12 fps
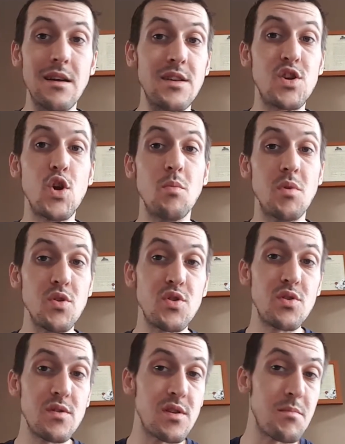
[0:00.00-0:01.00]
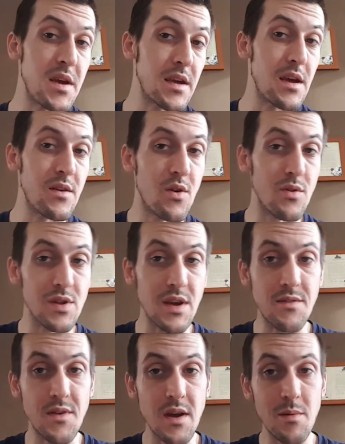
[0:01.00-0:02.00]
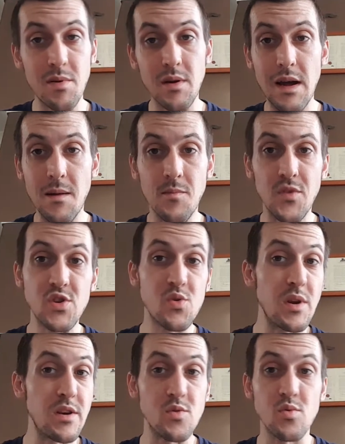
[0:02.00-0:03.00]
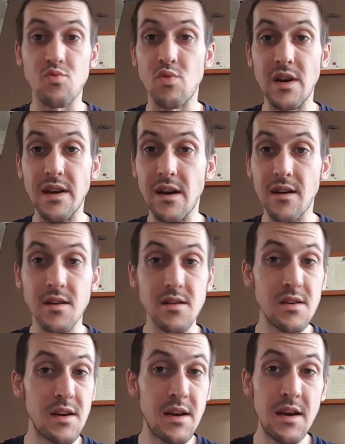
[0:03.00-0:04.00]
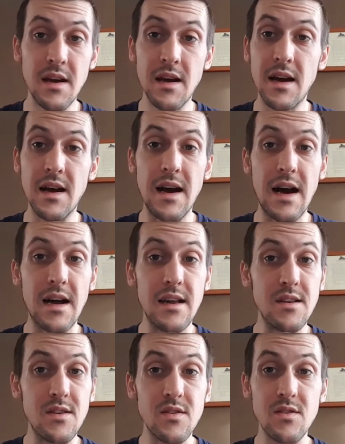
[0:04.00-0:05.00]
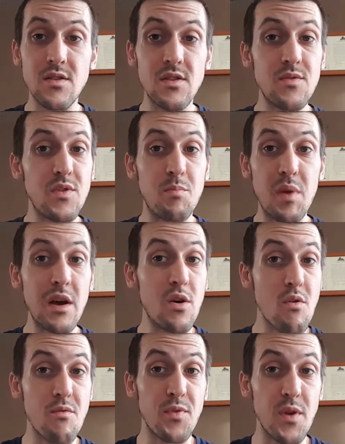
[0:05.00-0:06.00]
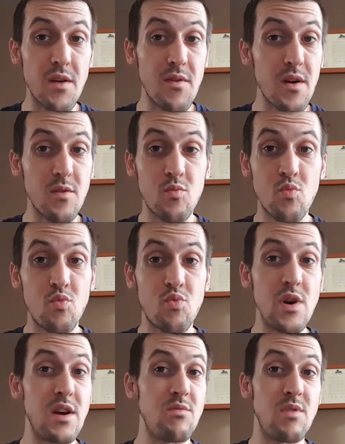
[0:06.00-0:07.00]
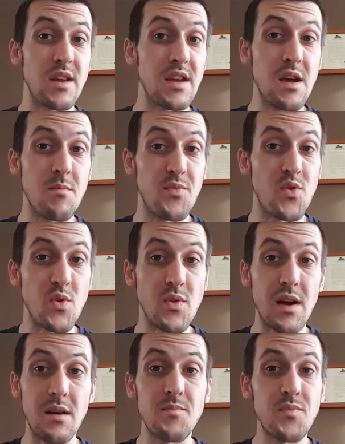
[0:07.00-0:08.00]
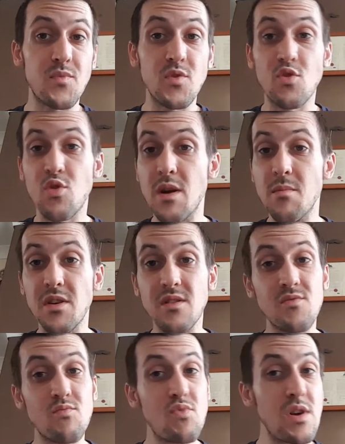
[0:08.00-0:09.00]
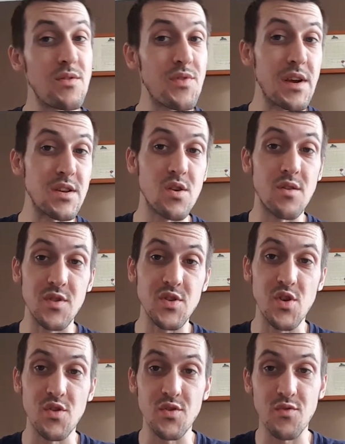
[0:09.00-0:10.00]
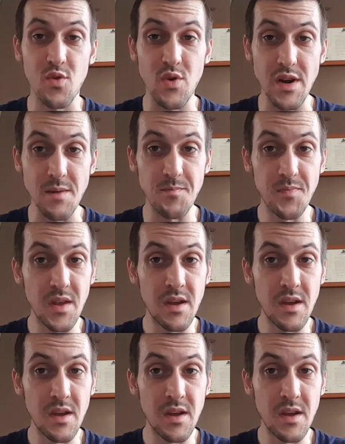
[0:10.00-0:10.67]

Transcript: too much to make it an all-day vape. The sweetness was really nice, and the blackcurrant flavour really came through that. The creaminess, real nice overtones of cream.